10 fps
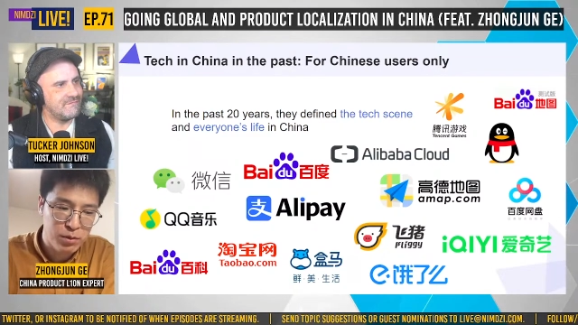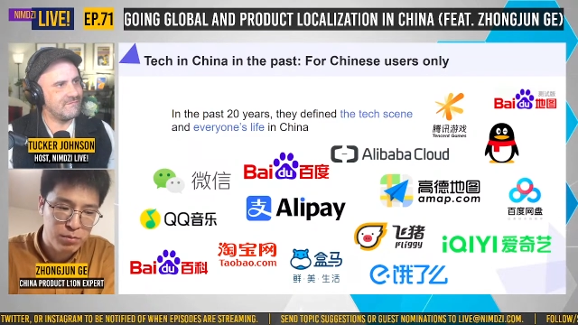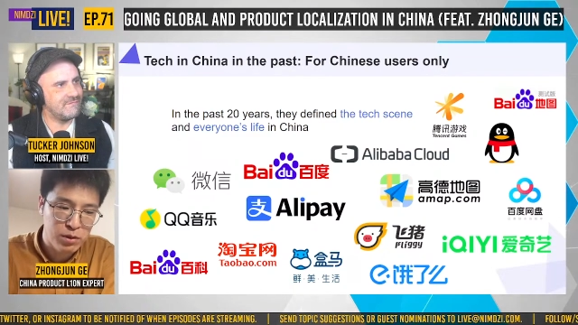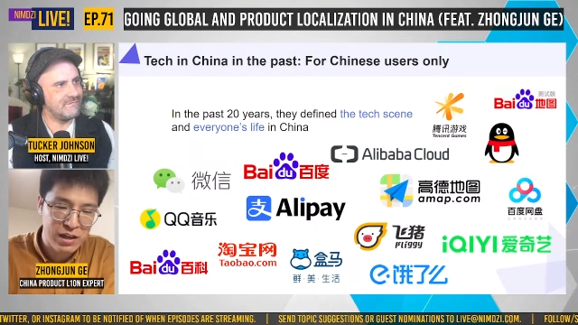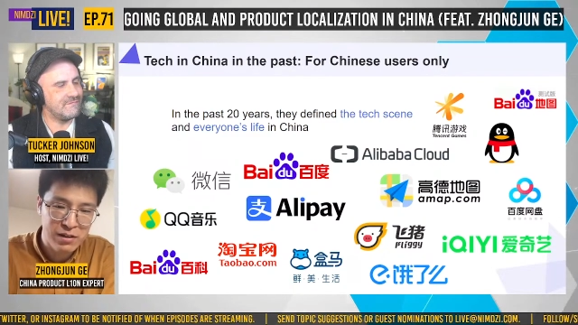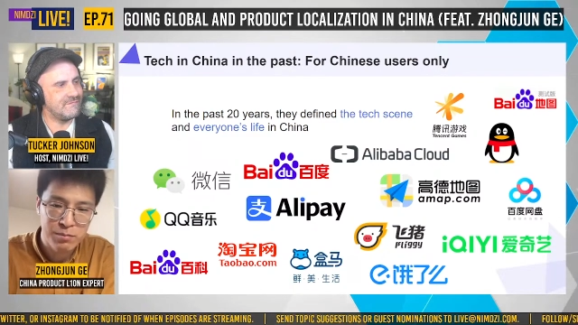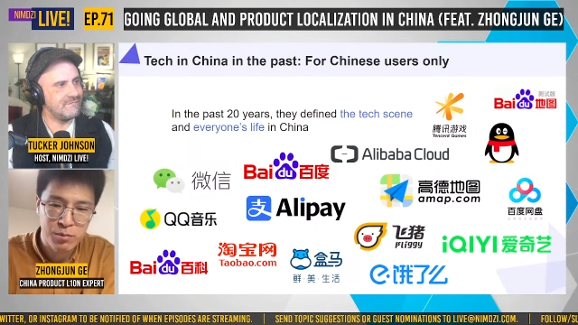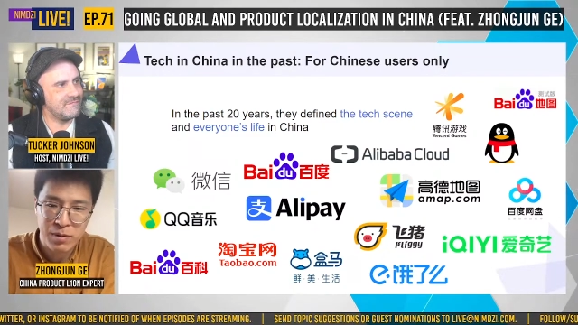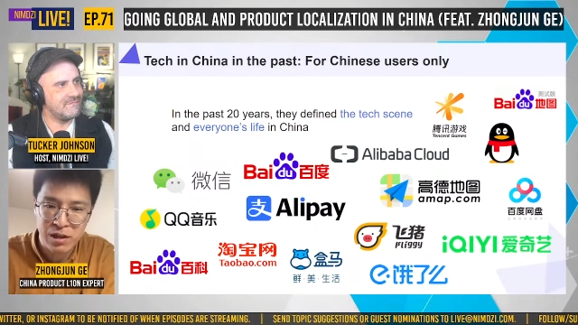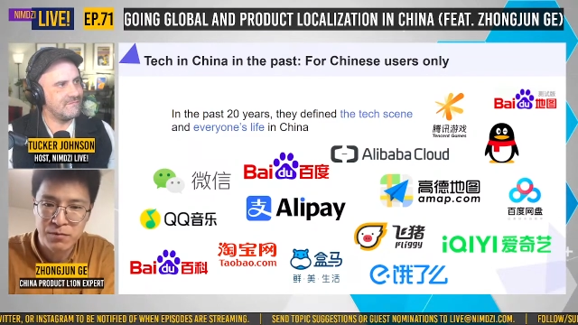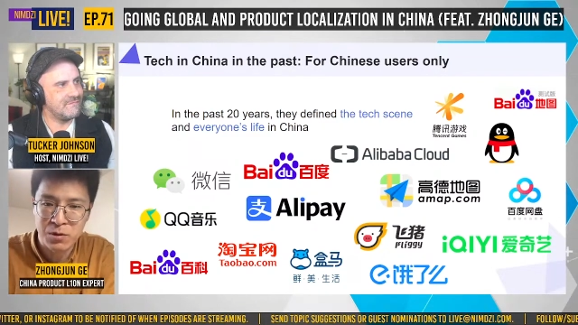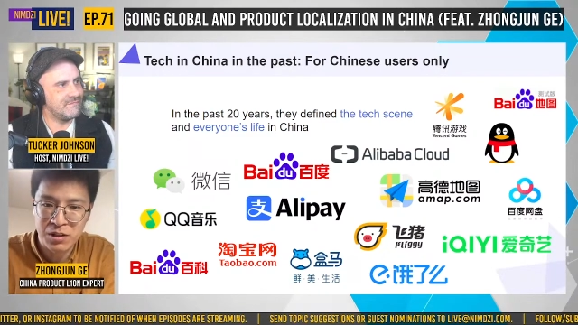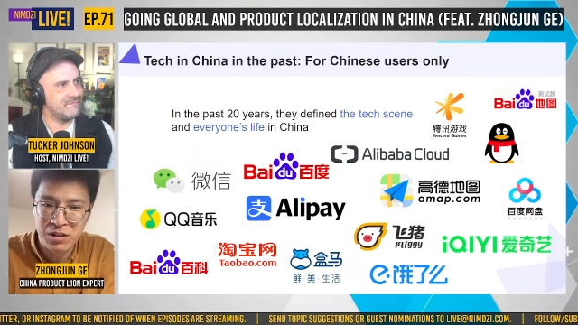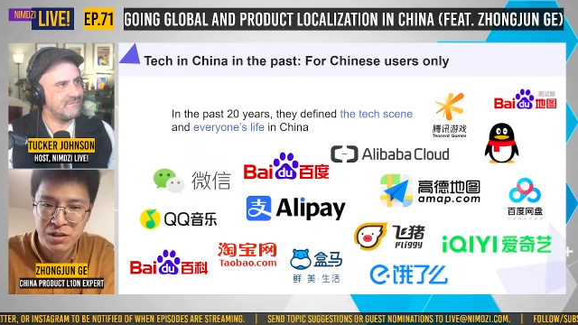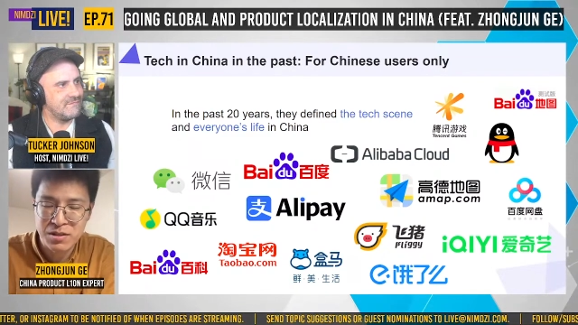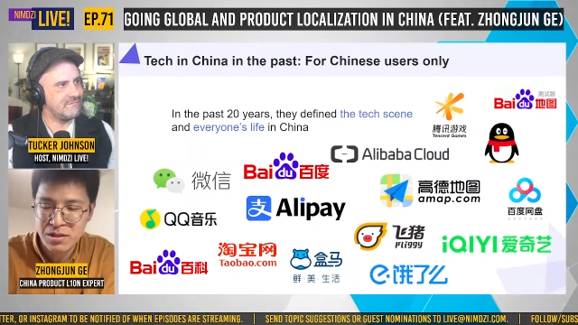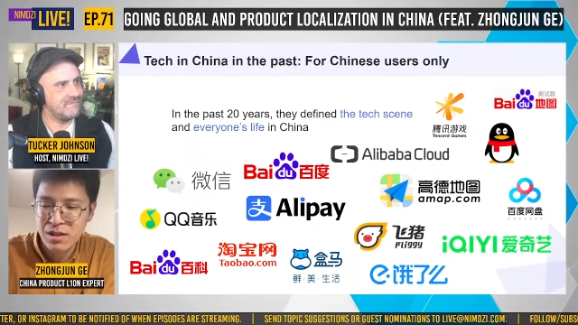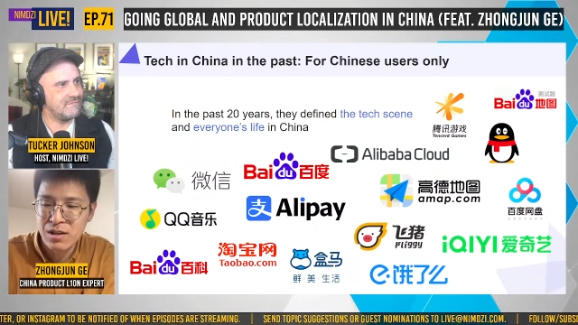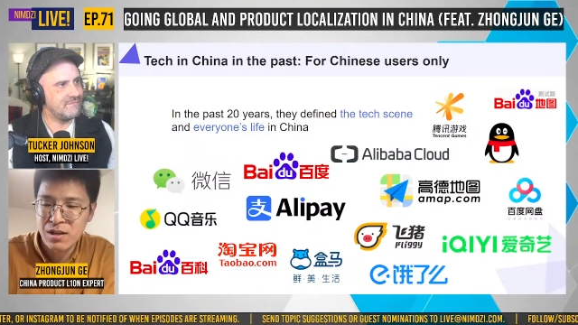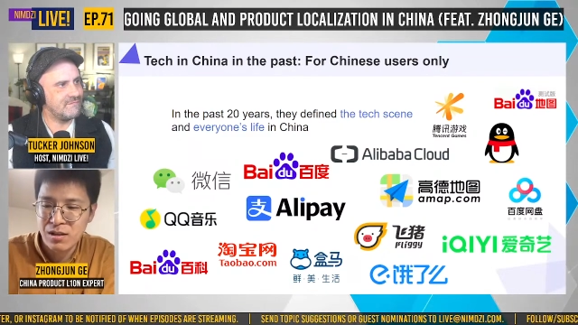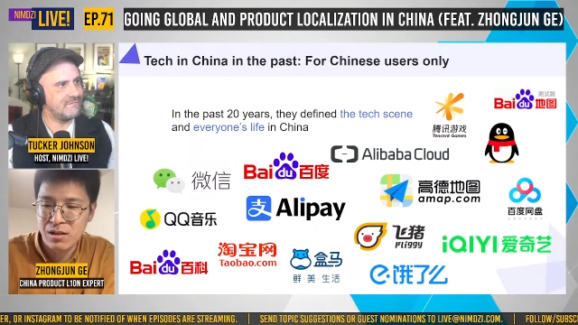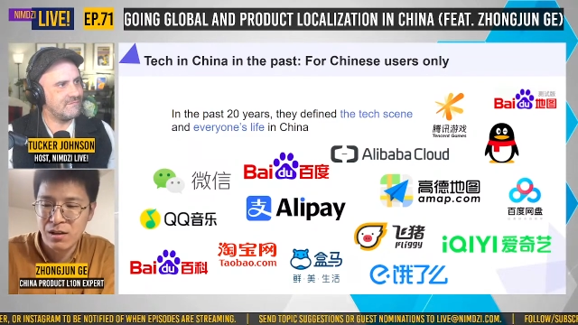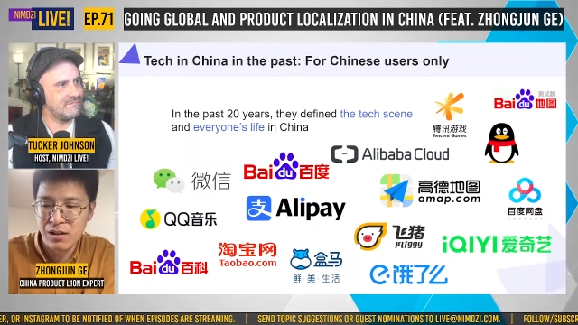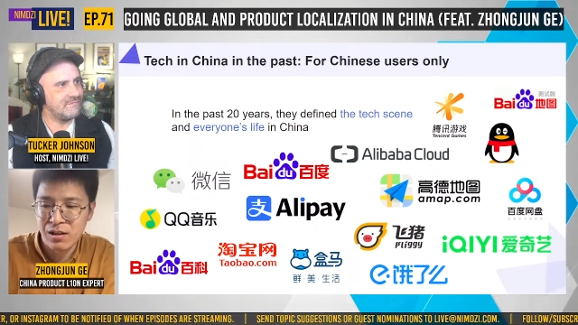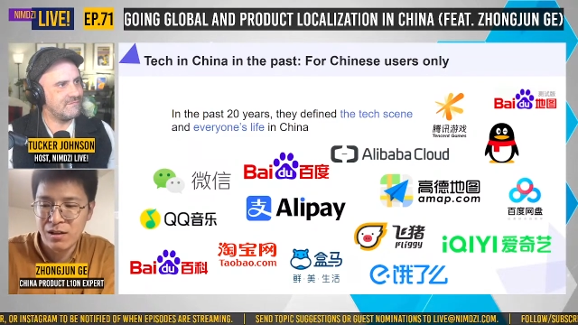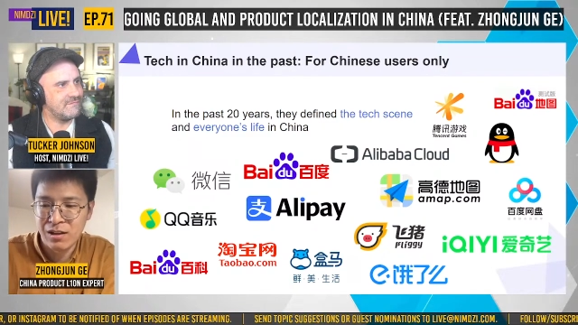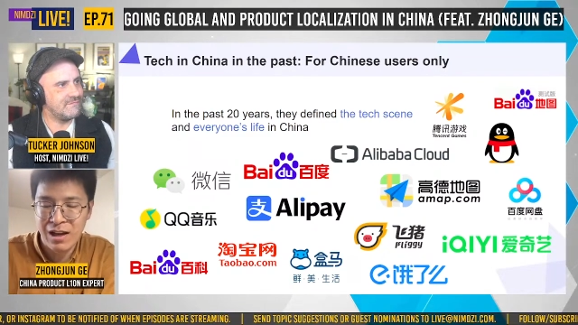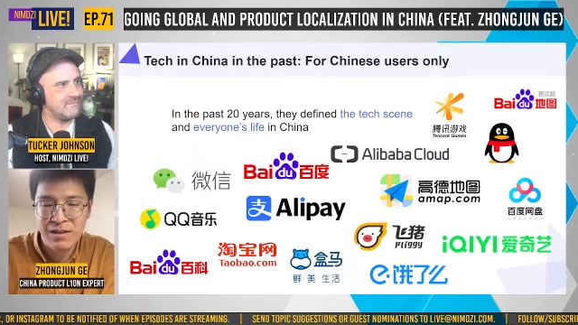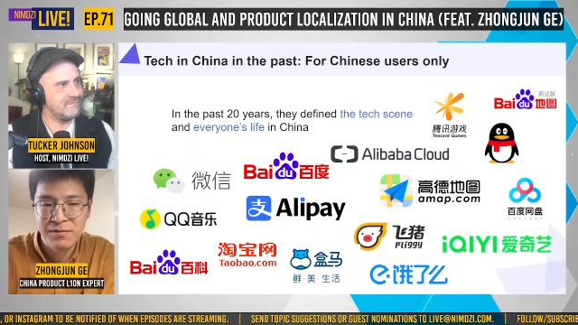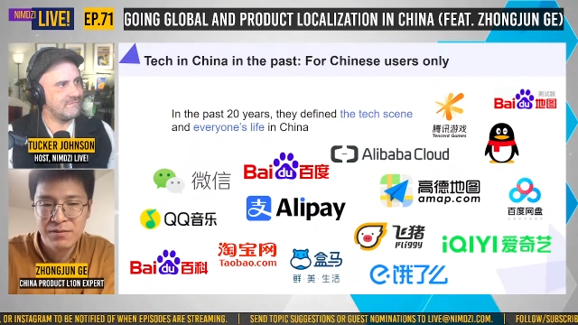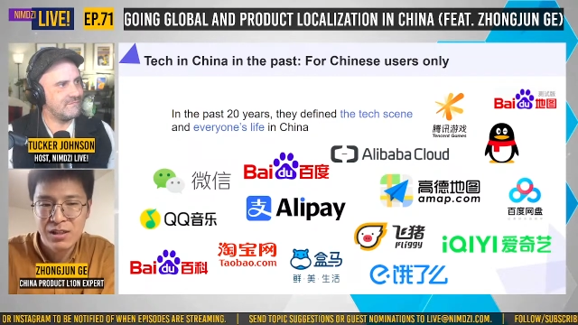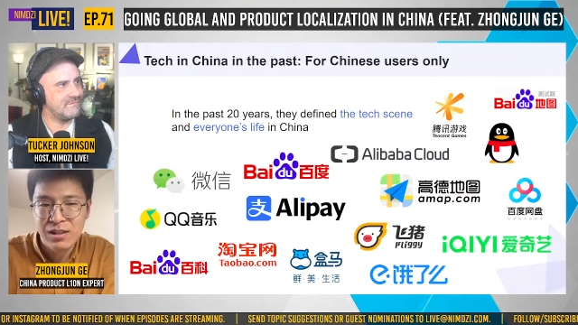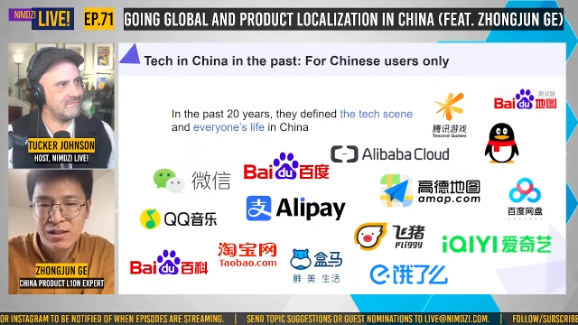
Speaker 1: pre- pre- prepare, prepared for this live,